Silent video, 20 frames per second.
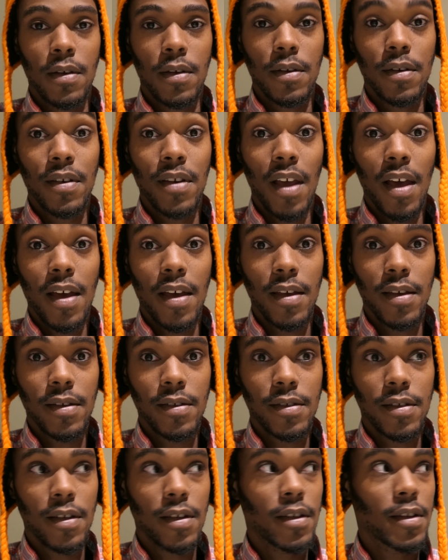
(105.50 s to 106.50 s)

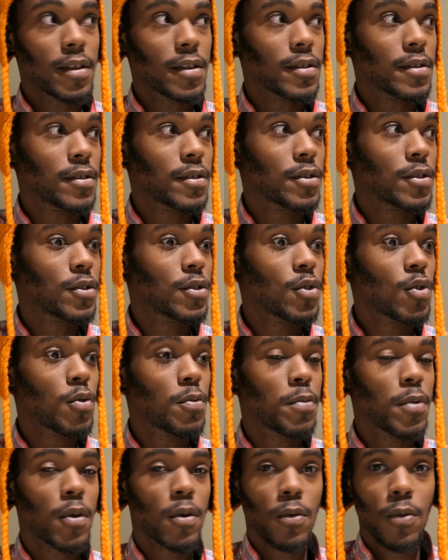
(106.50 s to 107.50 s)
nice. It is
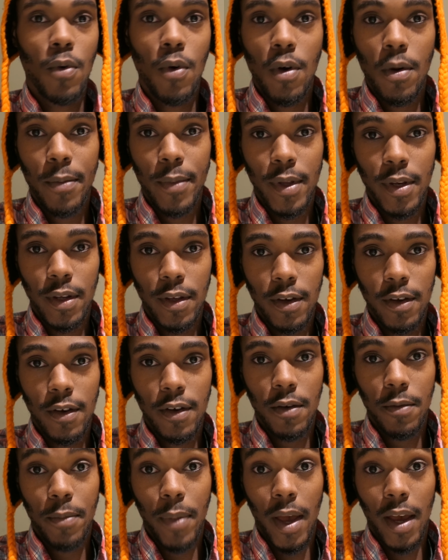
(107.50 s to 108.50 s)
super warm in
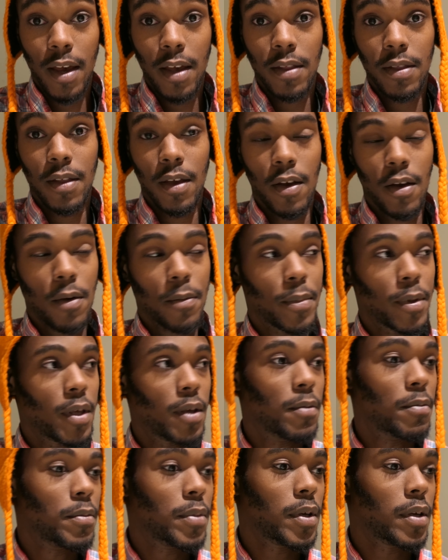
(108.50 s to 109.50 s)
here back at the
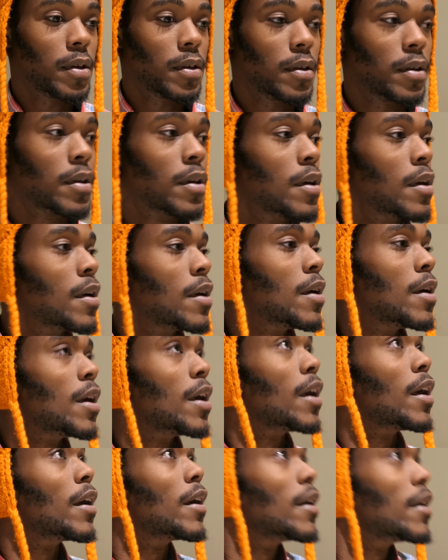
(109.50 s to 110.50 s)
Airbnb.
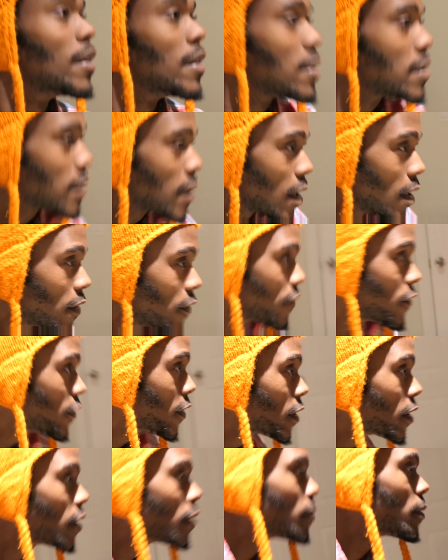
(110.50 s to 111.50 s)
And it's kind of
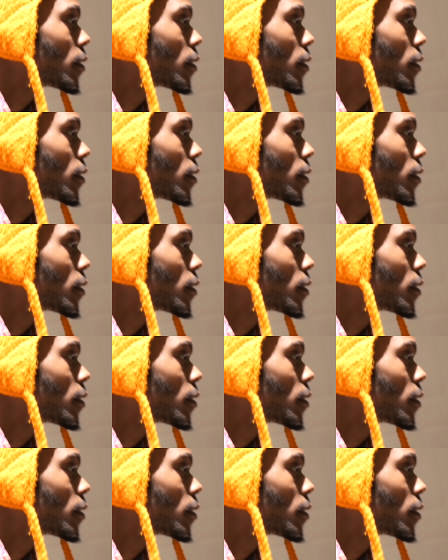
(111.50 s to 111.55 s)
funny